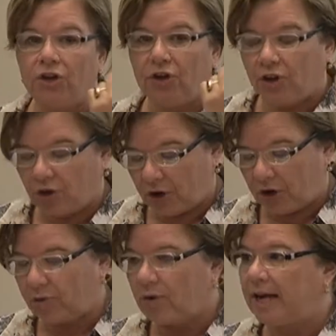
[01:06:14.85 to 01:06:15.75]
You
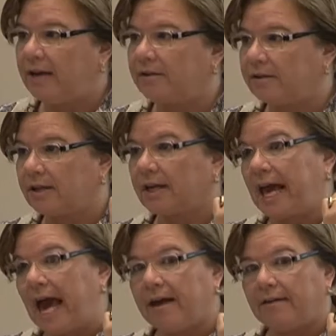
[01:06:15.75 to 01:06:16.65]
can read
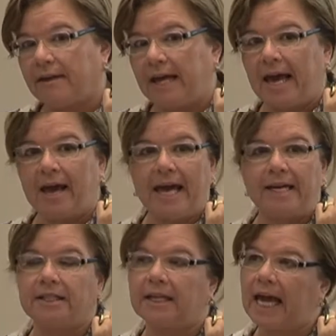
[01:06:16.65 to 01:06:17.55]
the
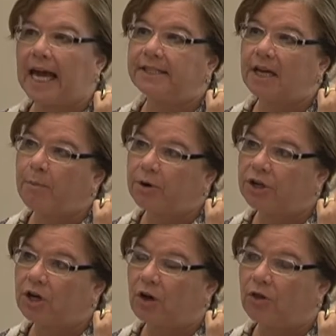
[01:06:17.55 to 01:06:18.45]
edited case. I put
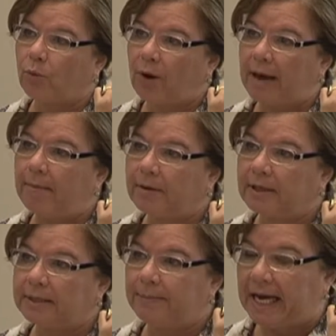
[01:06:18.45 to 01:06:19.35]
it on the web.
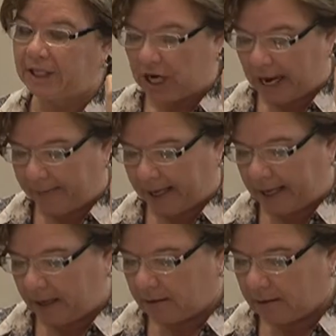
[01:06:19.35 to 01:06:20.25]
It's
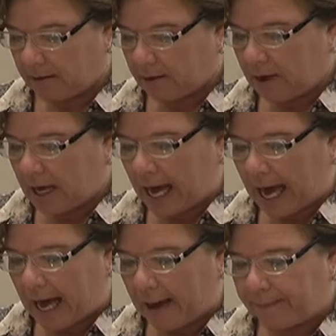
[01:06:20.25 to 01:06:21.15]
PJB.
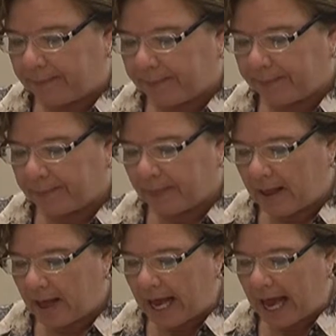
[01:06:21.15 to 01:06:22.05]
And
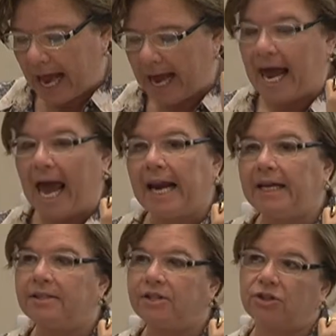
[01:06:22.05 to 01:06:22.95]

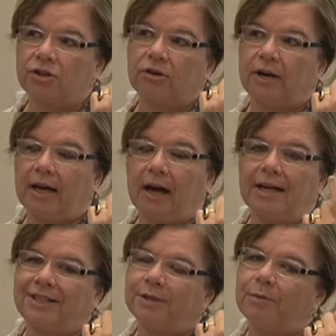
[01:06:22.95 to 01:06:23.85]
Annie's story I
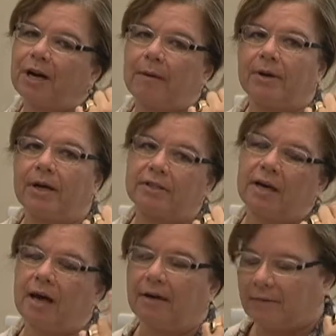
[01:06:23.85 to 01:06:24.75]
just put up because
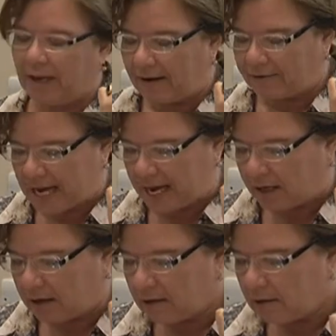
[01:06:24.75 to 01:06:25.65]
I loved
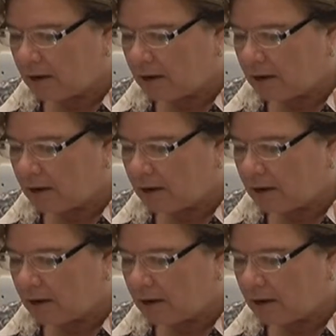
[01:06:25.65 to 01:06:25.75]
Annie.